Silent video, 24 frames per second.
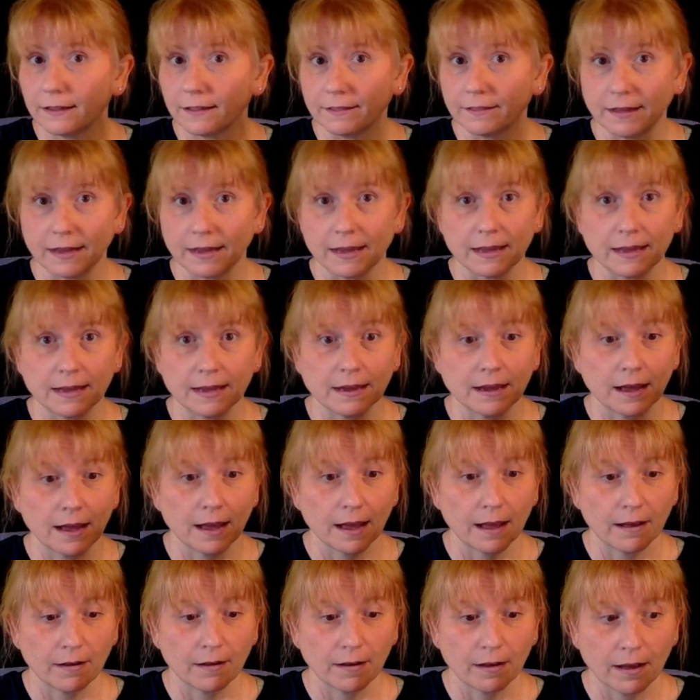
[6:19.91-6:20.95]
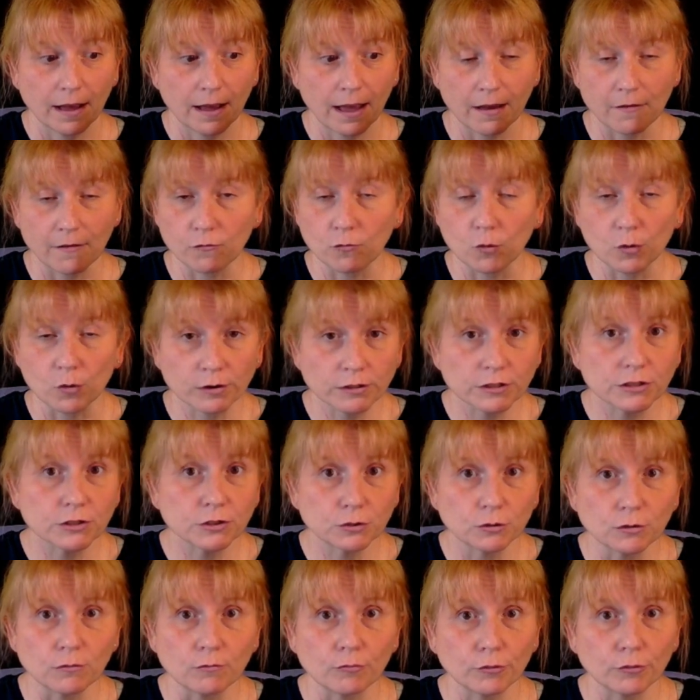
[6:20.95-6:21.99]
they have worked
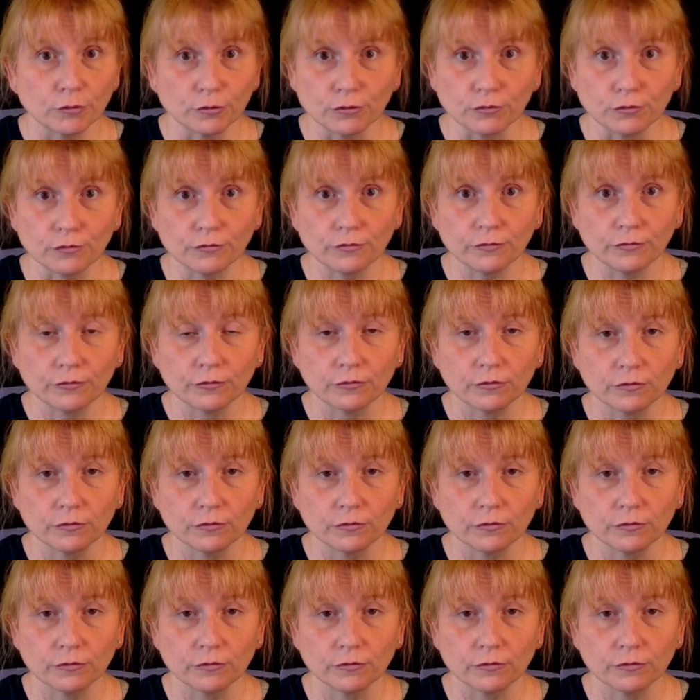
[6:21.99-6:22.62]
to improve